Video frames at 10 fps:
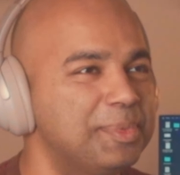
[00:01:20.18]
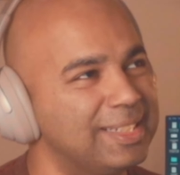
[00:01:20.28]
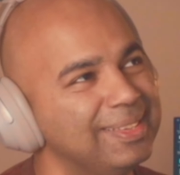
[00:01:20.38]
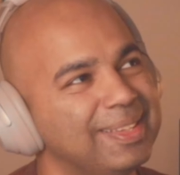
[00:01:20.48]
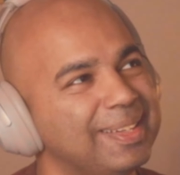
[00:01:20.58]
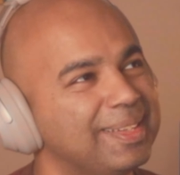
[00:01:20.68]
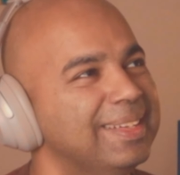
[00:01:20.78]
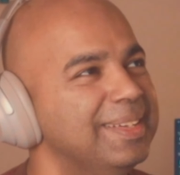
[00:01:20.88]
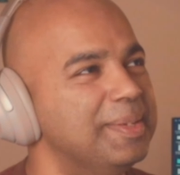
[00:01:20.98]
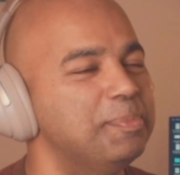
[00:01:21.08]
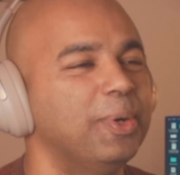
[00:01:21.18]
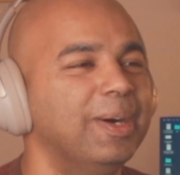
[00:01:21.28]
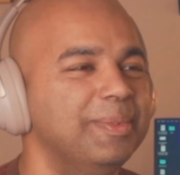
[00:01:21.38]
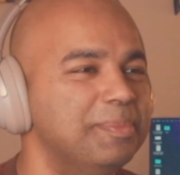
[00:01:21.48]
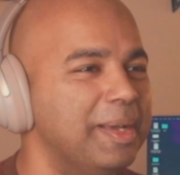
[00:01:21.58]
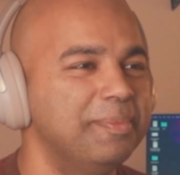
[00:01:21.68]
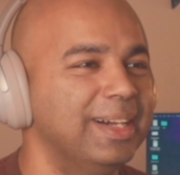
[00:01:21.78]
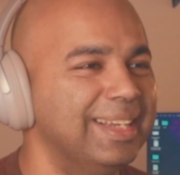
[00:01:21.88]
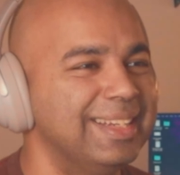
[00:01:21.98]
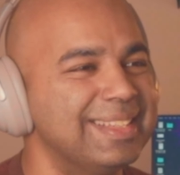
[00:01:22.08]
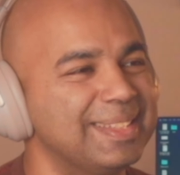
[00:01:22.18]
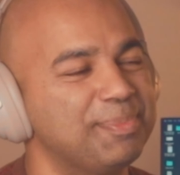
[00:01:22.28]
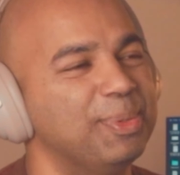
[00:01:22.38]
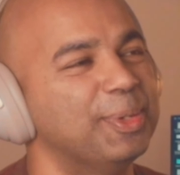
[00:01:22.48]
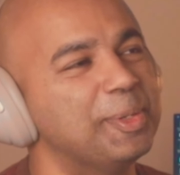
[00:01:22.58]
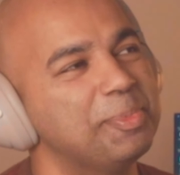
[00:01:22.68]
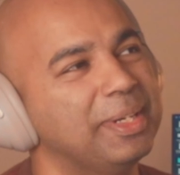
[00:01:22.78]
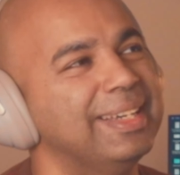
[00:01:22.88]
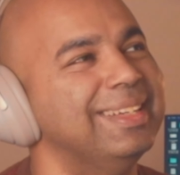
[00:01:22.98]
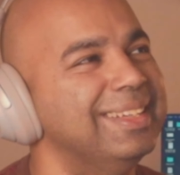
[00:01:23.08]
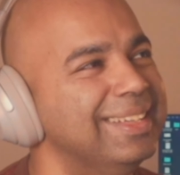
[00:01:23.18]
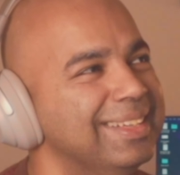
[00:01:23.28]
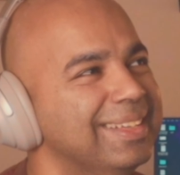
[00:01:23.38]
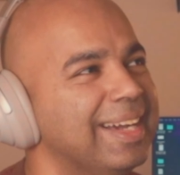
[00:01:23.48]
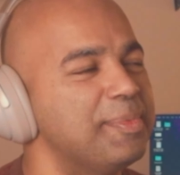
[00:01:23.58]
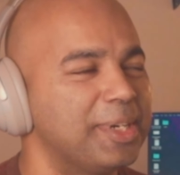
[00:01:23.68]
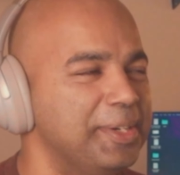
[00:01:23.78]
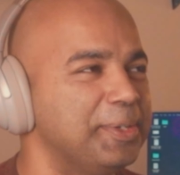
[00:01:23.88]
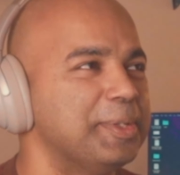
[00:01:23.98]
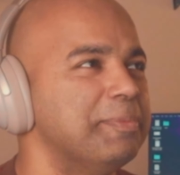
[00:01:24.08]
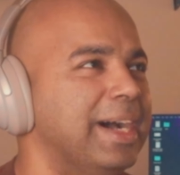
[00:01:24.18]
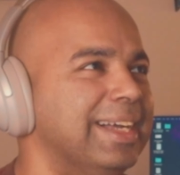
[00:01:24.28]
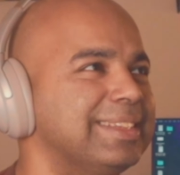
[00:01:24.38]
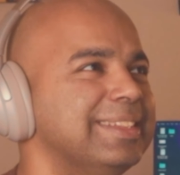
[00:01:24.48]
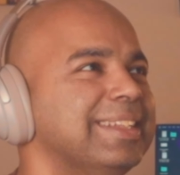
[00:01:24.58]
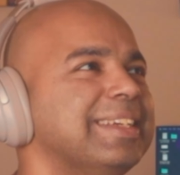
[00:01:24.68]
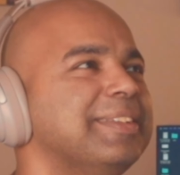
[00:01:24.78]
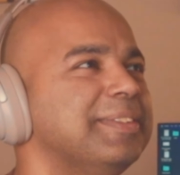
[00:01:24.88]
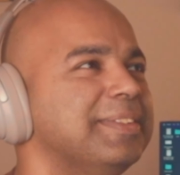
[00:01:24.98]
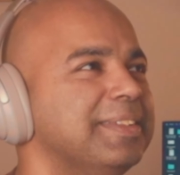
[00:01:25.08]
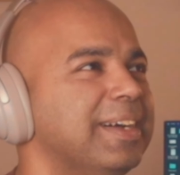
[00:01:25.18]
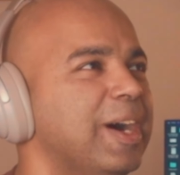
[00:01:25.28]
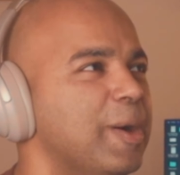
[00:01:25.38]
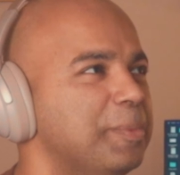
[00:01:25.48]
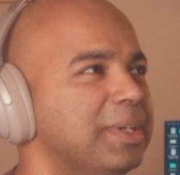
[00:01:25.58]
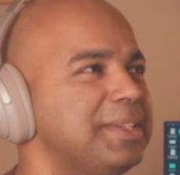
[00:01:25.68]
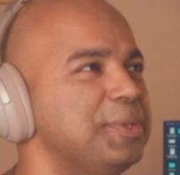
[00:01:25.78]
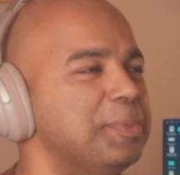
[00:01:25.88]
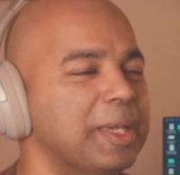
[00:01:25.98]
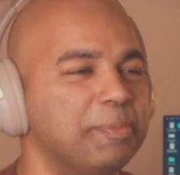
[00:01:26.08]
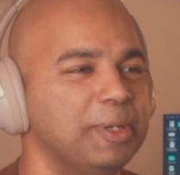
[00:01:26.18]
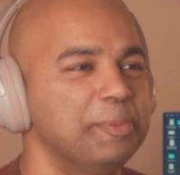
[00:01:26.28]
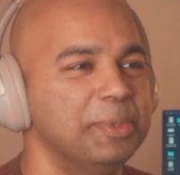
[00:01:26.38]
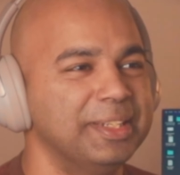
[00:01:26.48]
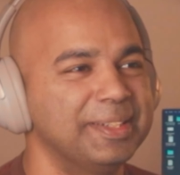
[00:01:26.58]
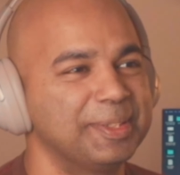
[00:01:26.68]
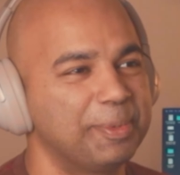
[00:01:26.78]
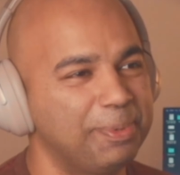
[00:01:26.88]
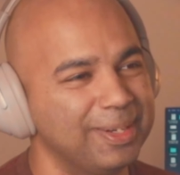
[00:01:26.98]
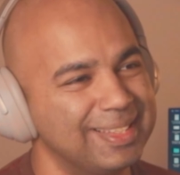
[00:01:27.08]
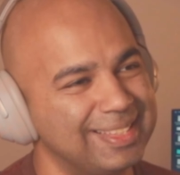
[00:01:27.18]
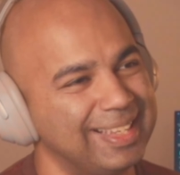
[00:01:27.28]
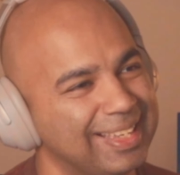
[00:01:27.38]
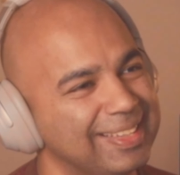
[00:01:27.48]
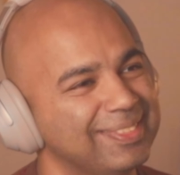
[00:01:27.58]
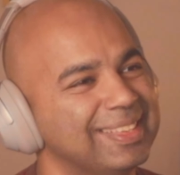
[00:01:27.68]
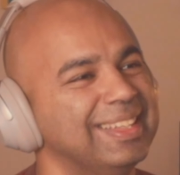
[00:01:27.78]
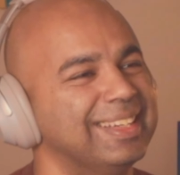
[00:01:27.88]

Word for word: still like my mind is just blown by. I'm trying to do the math and like how much you make per minute or per second of